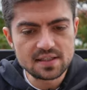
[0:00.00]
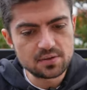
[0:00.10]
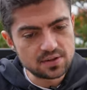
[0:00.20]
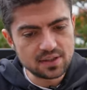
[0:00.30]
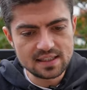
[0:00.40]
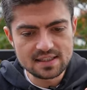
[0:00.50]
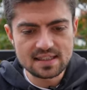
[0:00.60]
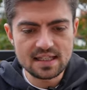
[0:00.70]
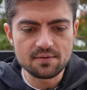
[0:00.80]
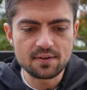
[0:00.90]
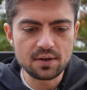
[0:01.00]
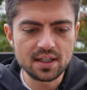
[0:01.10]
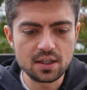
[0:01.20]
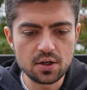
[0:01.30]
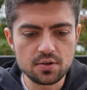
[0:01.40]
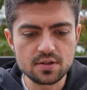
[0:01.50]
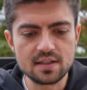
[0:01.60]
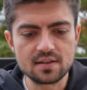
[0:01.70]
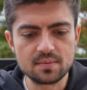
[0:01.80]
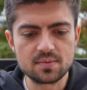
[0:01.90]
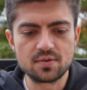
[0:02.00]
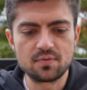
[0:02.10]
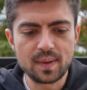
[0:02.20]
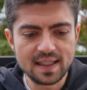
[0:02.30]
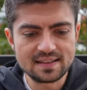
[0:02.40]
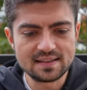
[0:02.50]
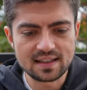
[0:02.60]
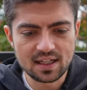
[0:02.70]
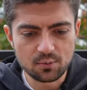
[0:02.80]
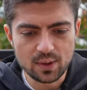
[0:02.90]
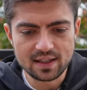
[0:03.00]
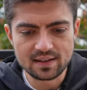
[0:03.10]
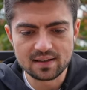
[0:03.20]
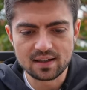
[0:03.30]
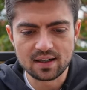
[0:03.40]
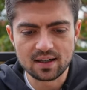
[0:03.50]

So as you can see, very close in terms of paces I ran